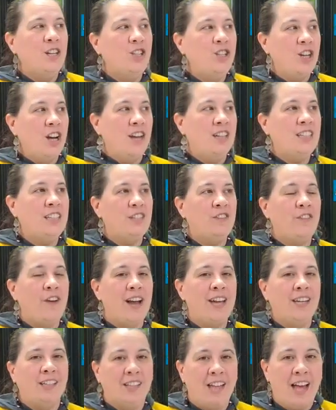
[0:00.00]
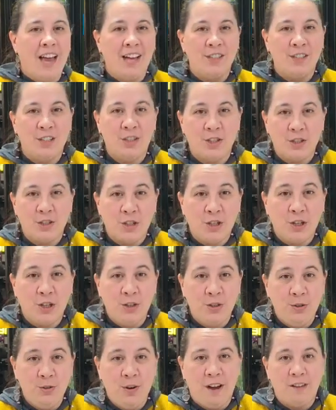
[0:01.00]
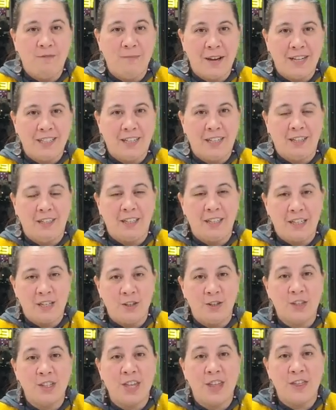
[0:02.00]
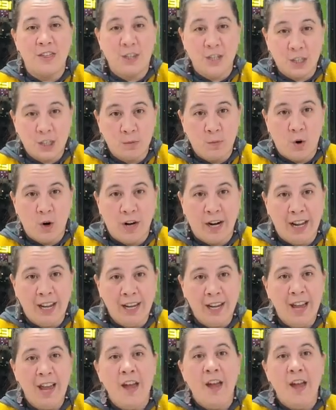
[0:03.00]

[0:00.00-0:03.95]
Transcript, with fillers: just finalized two of my daily deals this morning.